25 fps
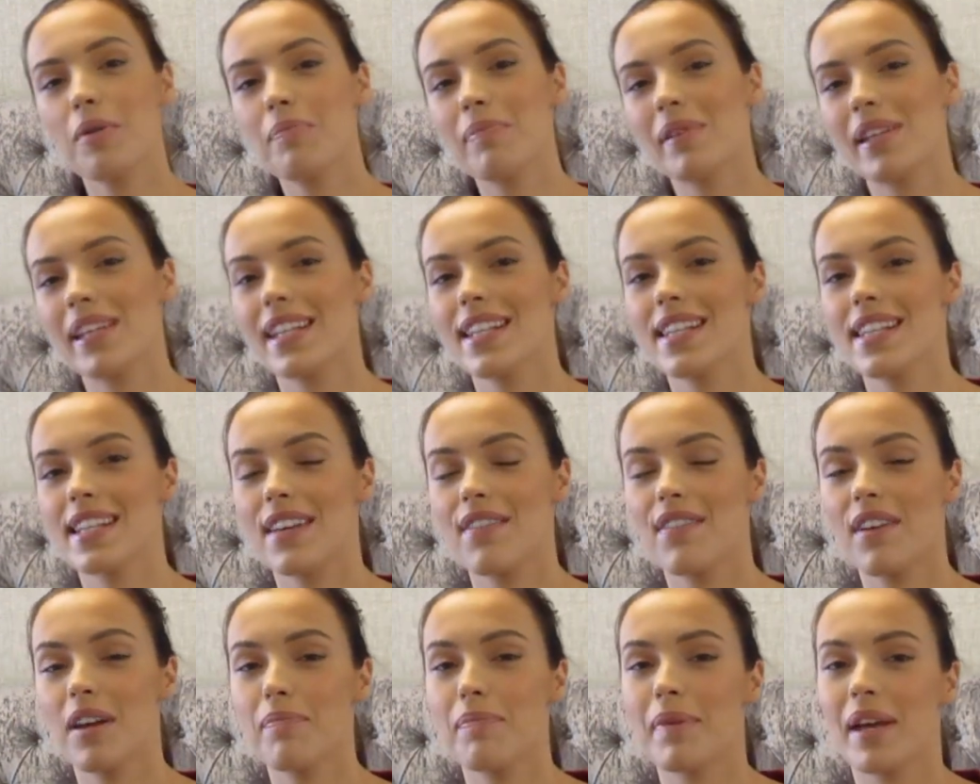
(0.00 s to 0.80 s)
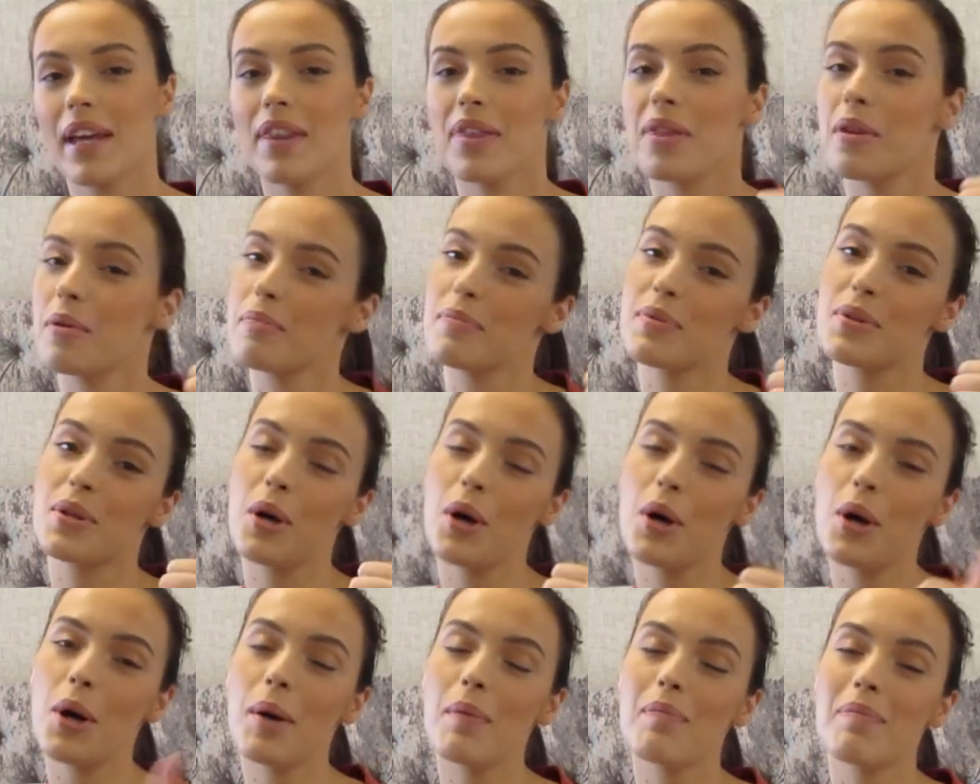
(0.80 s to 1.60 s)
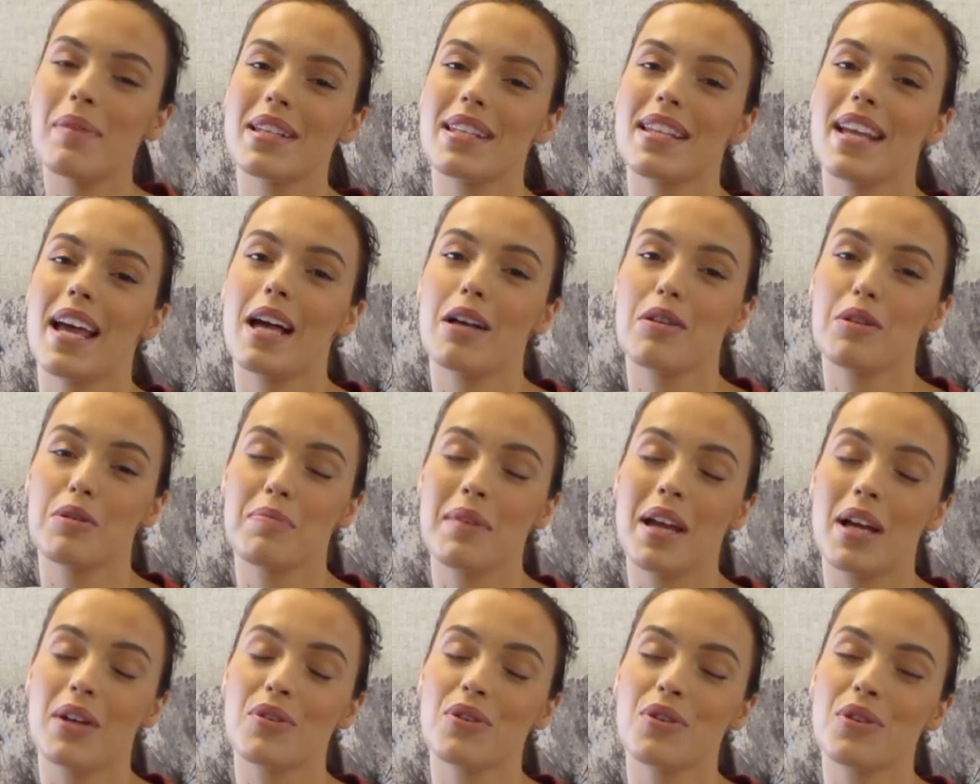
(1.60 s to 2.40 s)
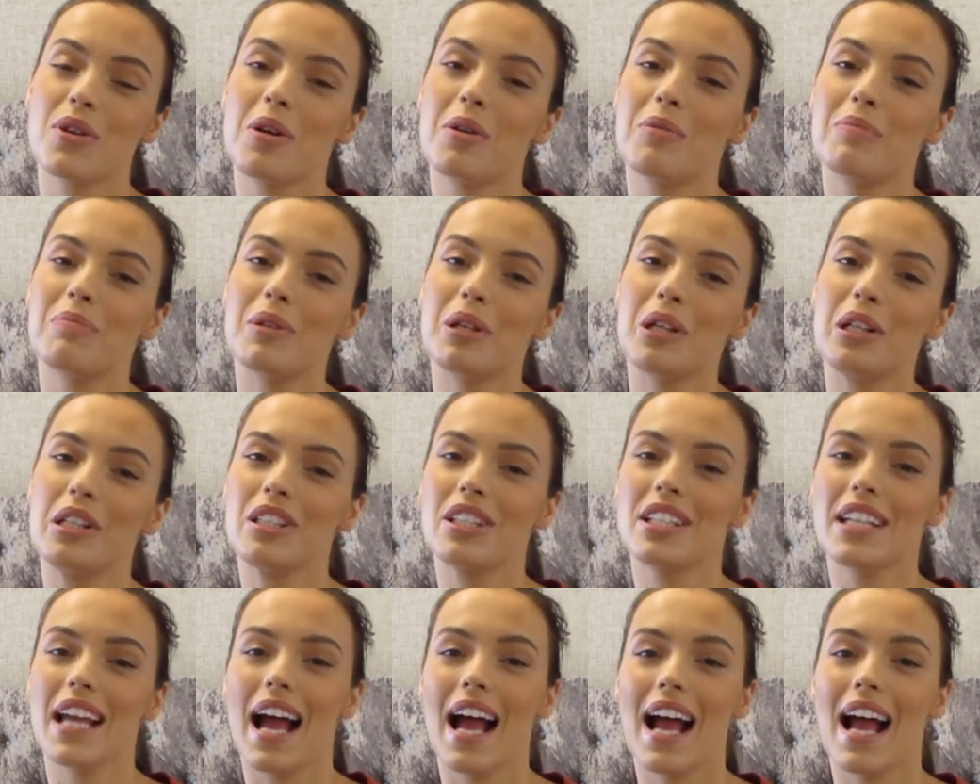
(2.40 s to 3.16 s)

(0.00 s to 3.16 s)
please give it a big thumbs up as it helps me out so much,